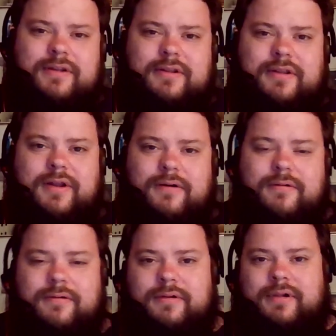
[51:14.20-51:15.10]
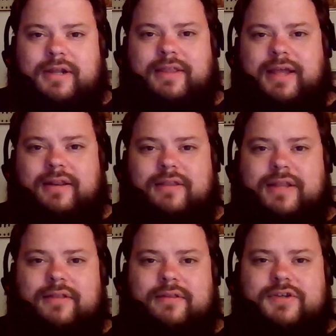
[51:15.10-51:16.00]
And then
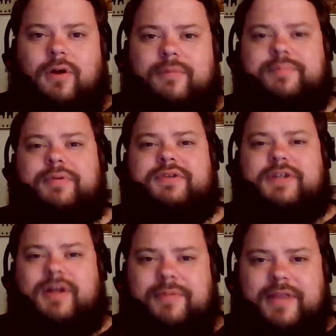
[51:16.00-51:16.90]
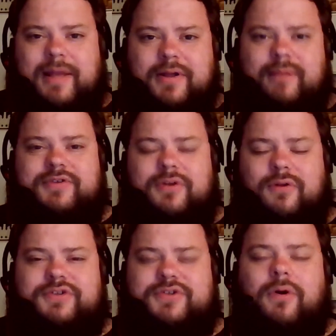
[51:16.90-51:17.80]
that Snopes puts it up, and that becomes the
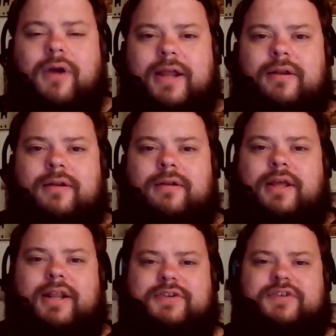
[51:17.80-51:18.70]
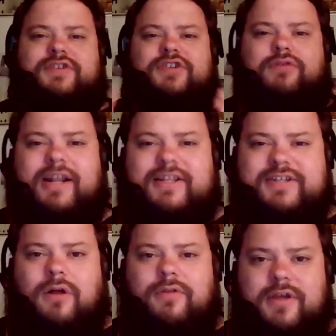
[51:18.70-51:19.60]
whole story, and it just discredits
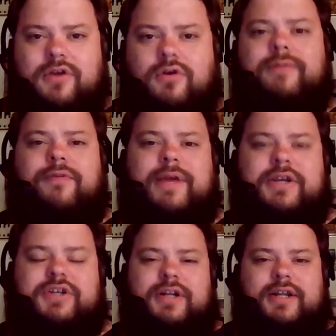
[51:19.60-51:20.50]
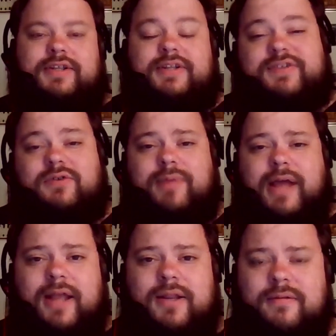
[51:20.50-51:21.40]
all the good information, and it's too
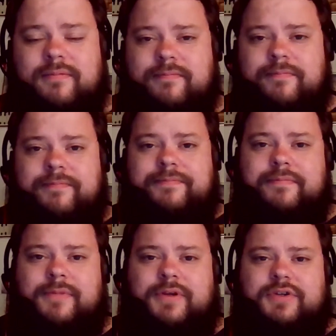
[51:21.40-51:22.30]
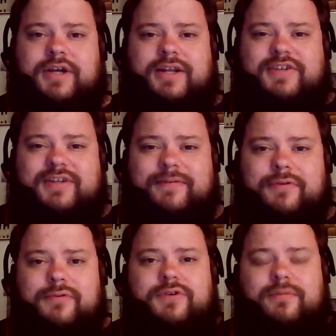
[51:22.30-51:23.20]
bad because you got to sift
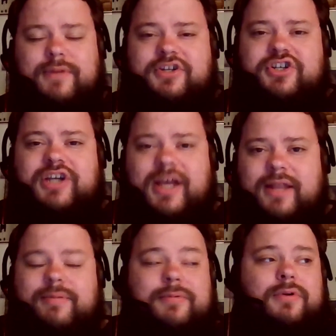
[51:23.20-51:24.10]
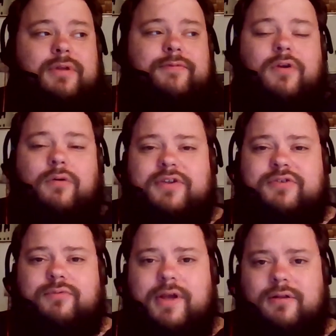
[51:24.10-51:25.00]
through so much shit. People don't even know
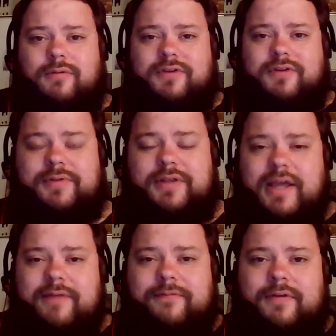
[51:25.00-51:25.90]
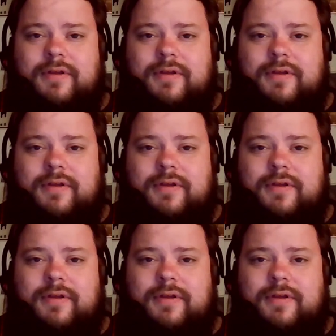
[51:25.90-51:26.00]
what's real or what to believe.